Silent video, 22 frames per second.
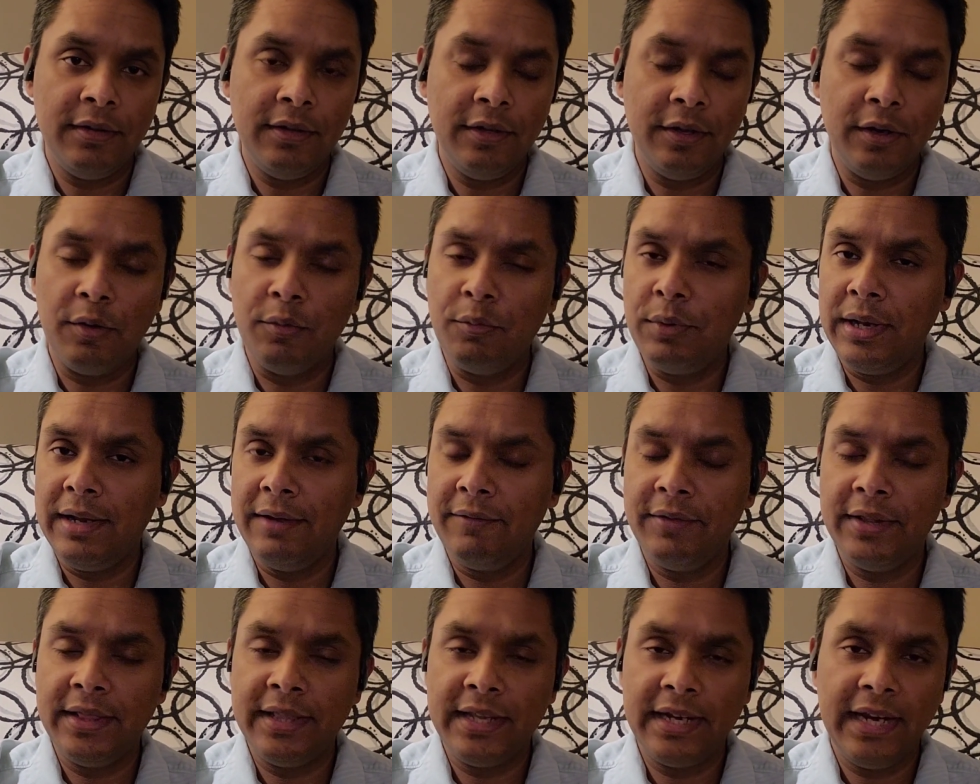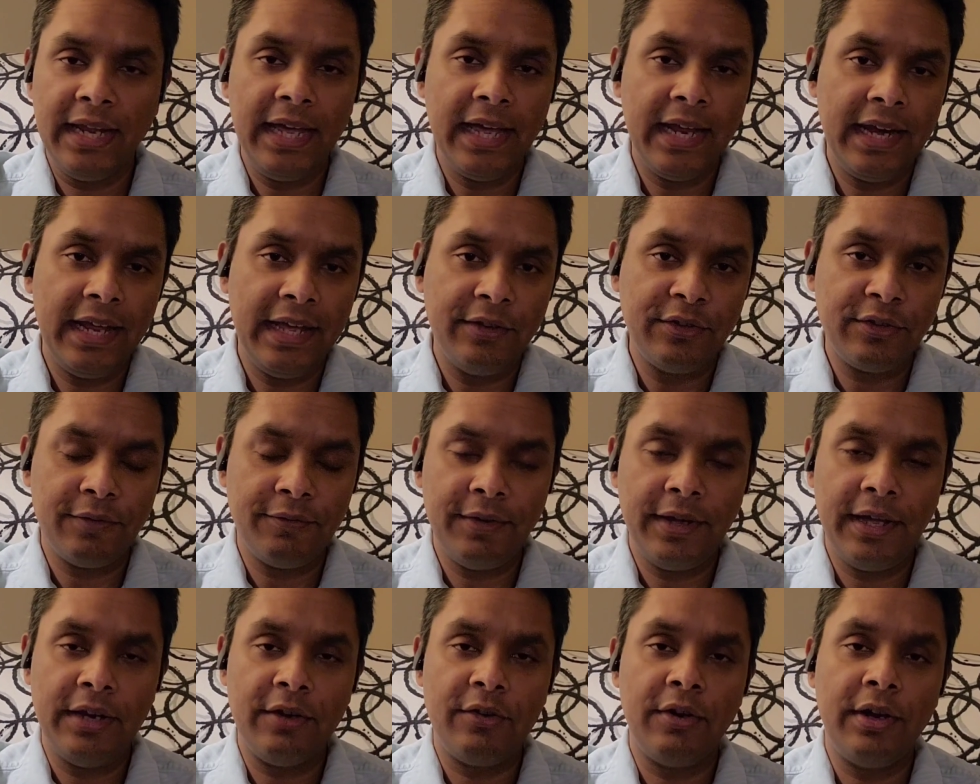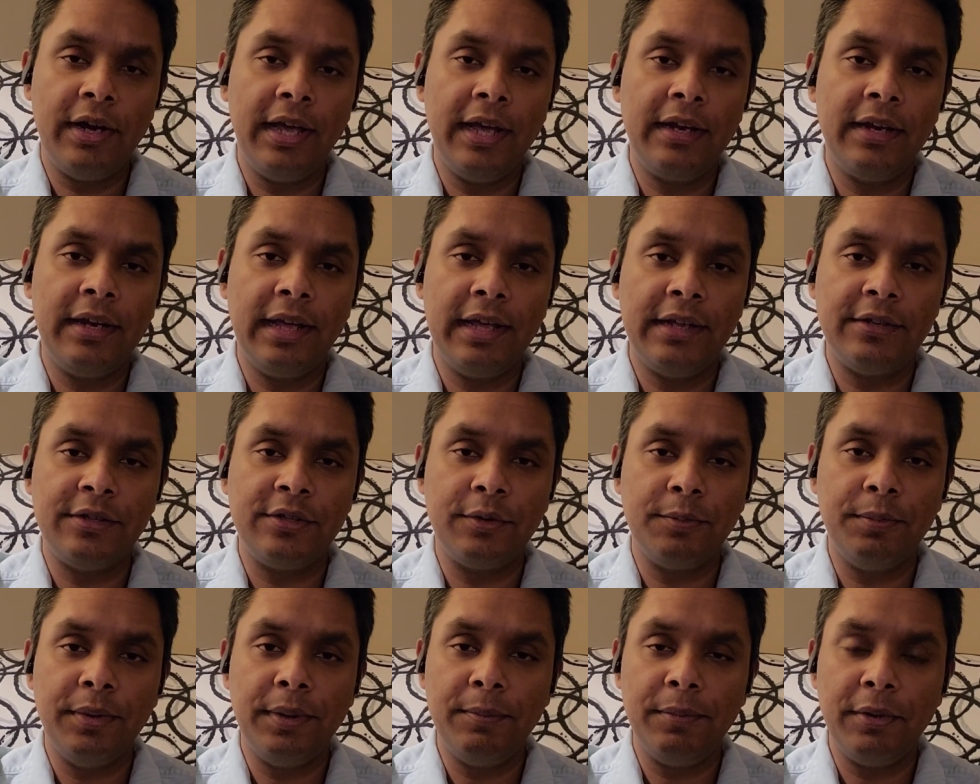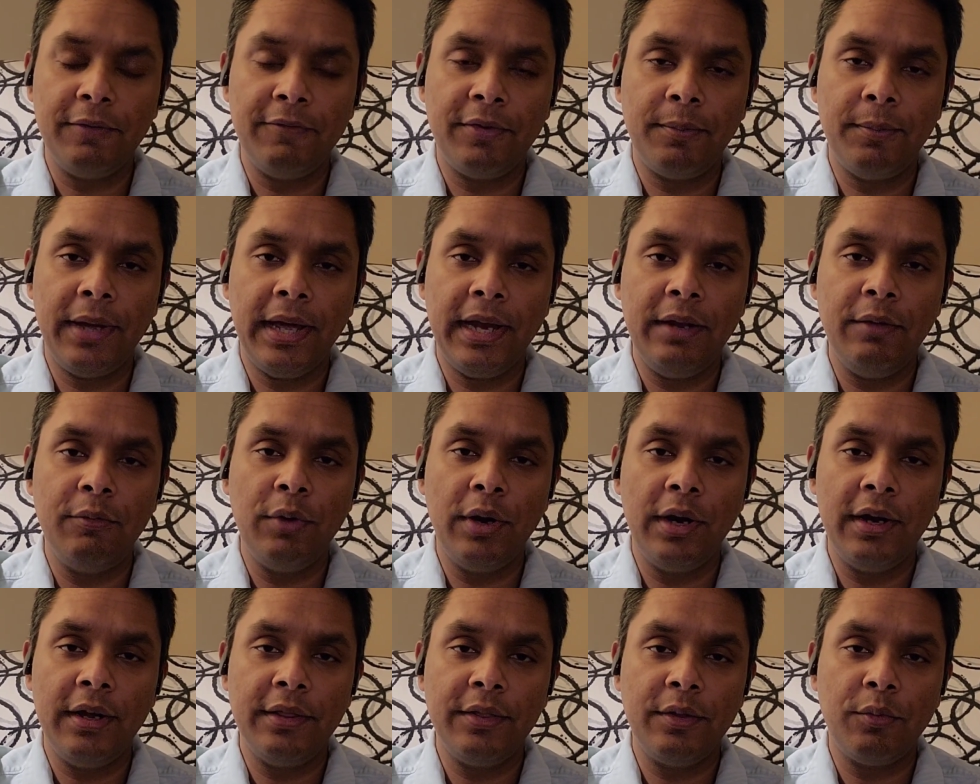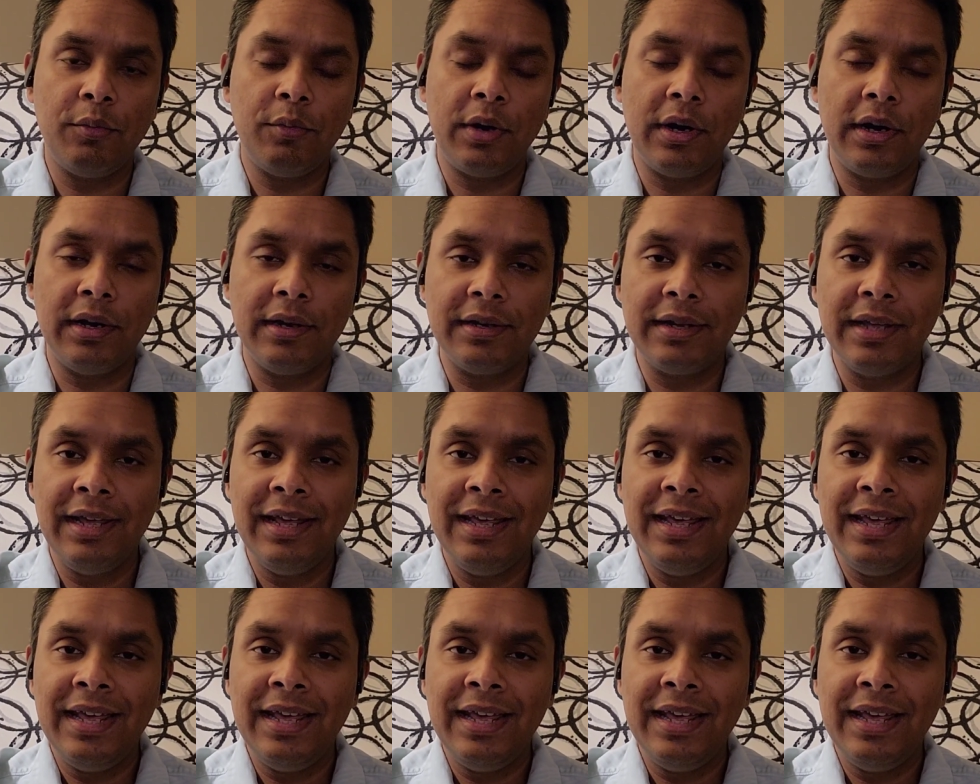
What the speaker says: You know, we live in the day and age of internet, and so people from anywhere in the world